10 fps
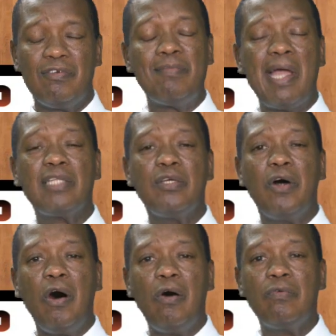Remind you
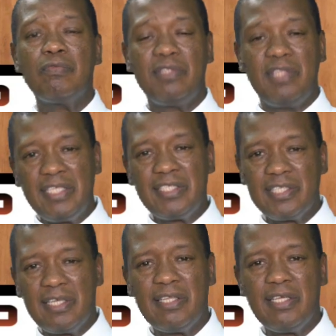all, this
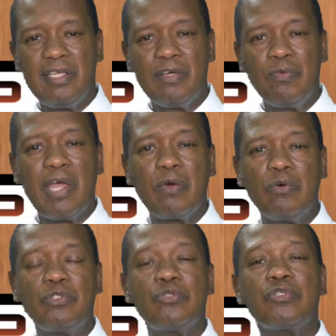Sunday we are
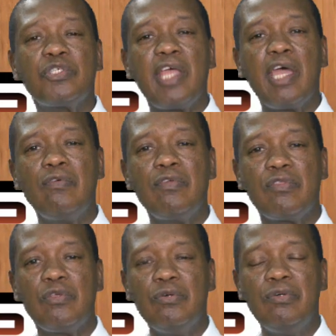going to share with
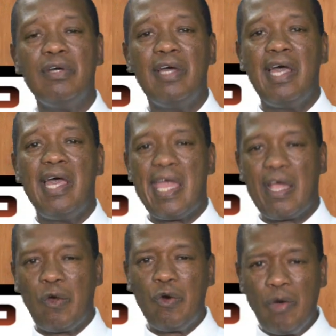you a
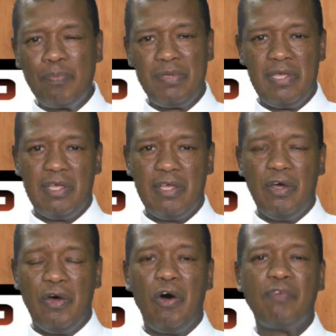copy
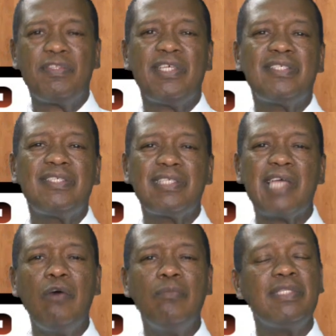of the
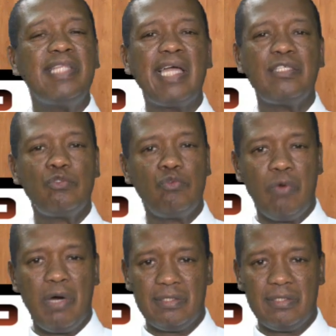Psalm 91.